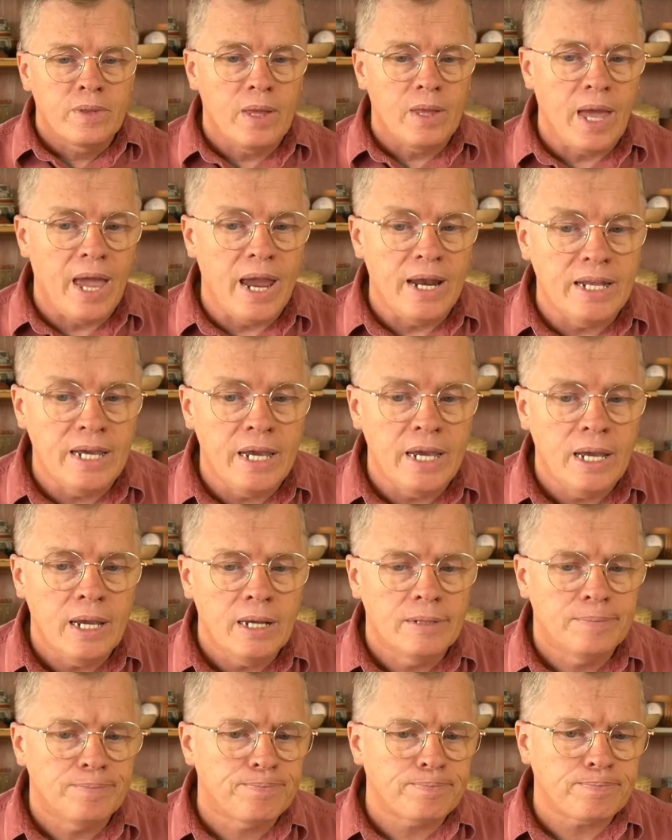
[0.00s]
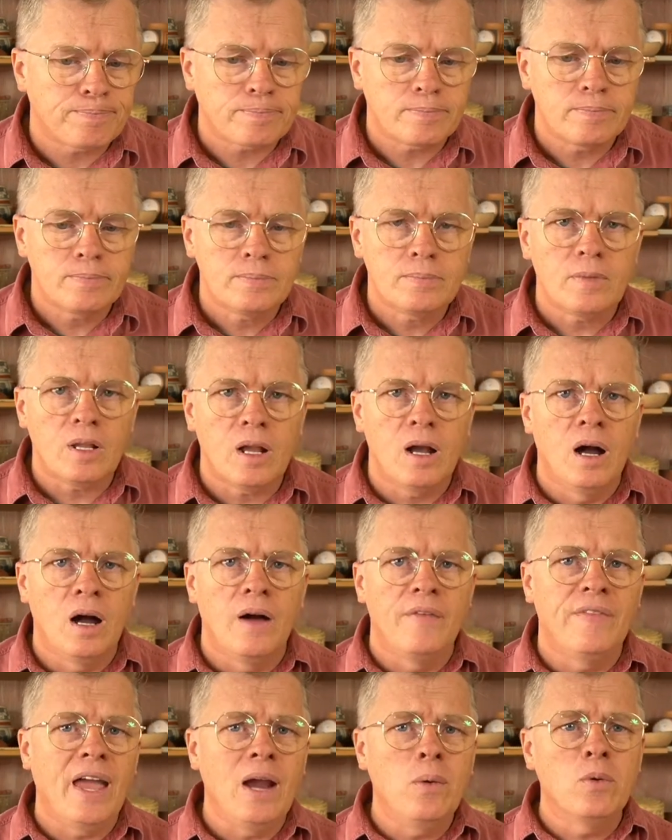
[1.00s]
AD. Uh,
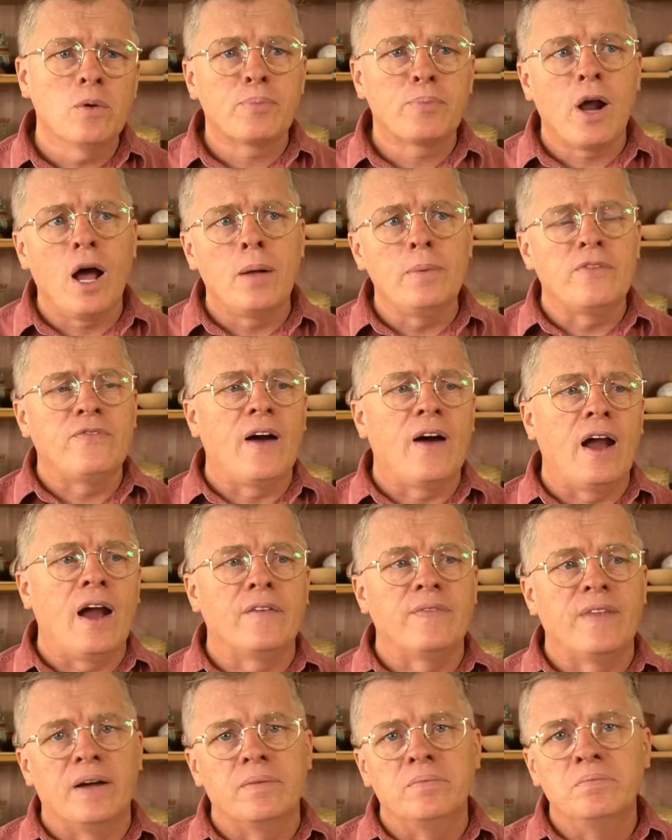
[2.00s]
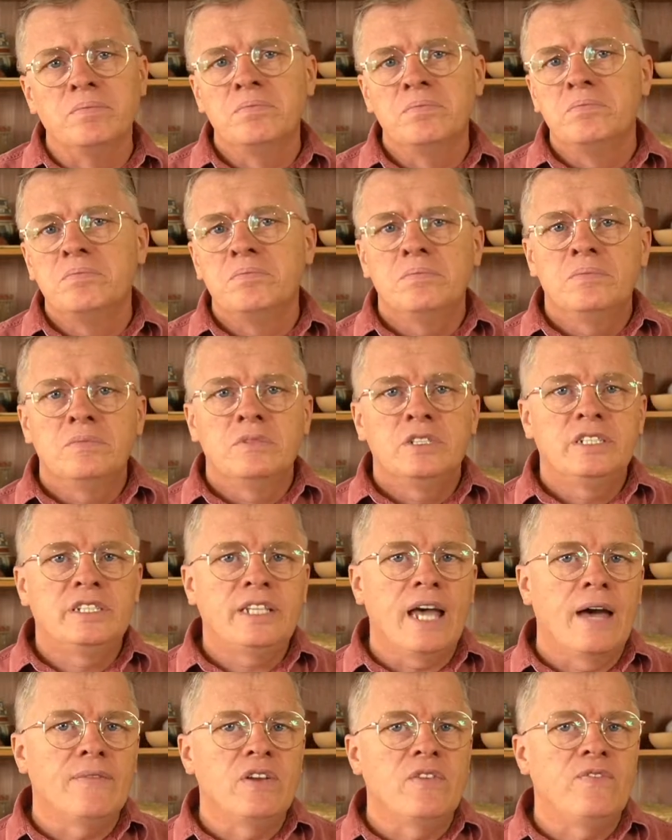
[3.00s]
they were probably fired in the
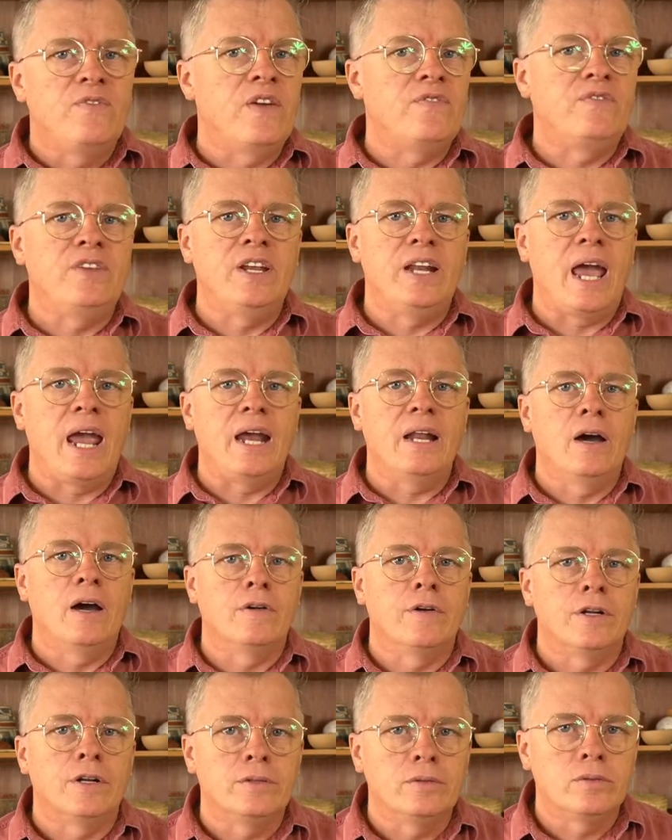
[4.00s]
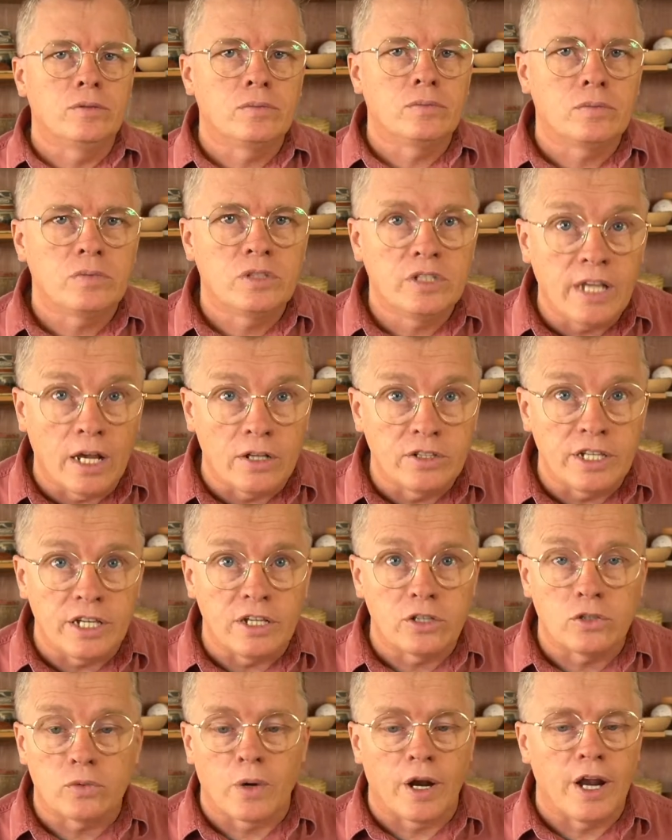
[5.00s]
750 to 800
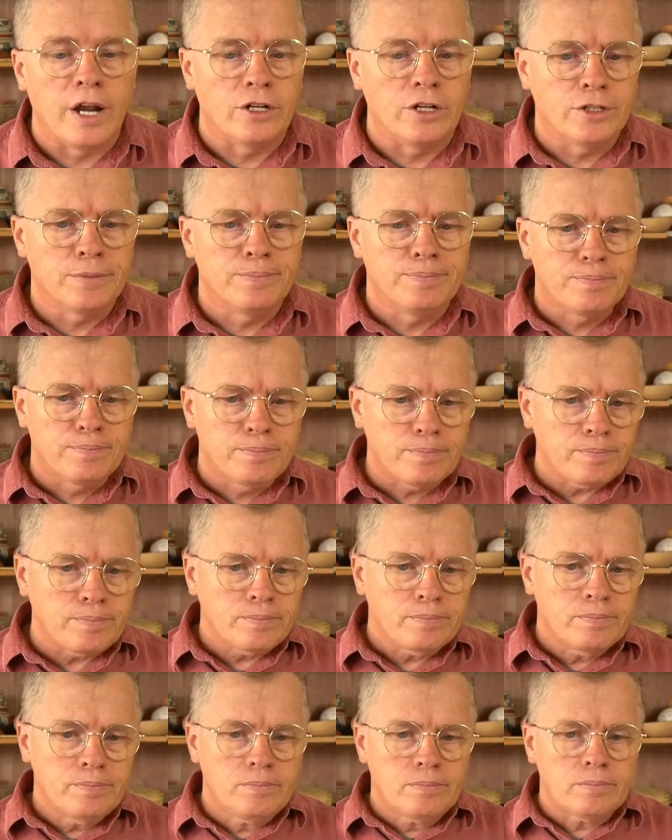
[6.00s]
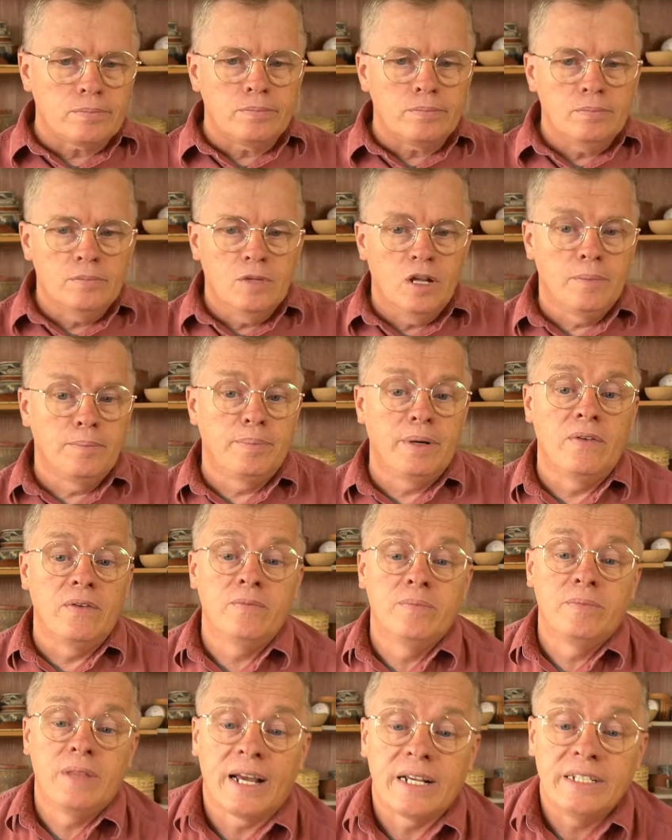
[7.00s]
Celsius range. You know, but
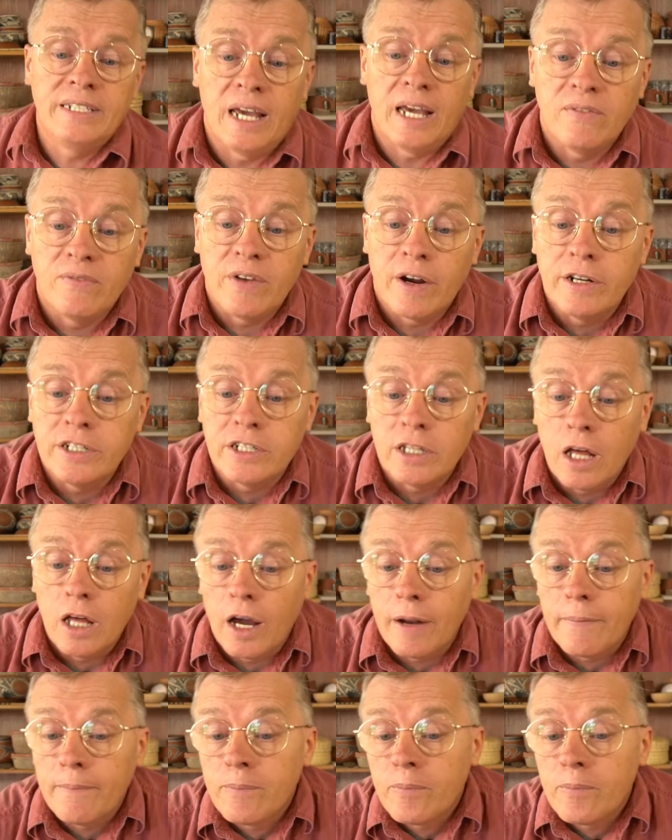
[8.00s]
like I said, it varies a lot.